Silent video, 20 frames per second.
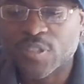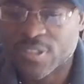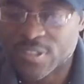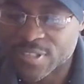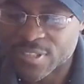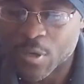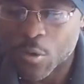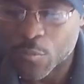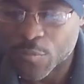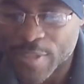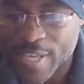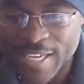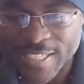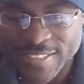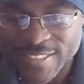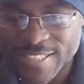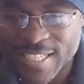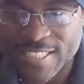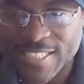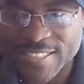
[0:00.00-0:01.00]
So that's
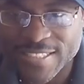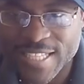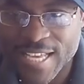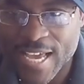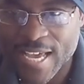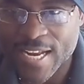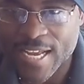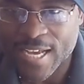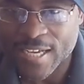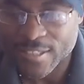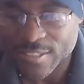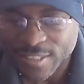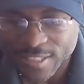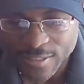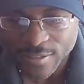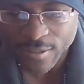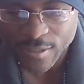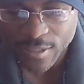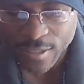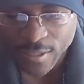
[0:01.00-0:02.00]
that. I think.
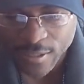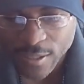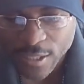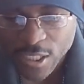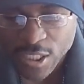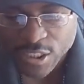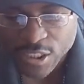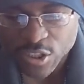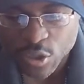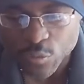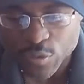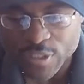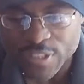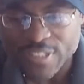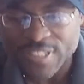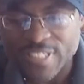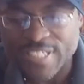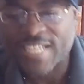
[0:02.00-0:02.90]
So the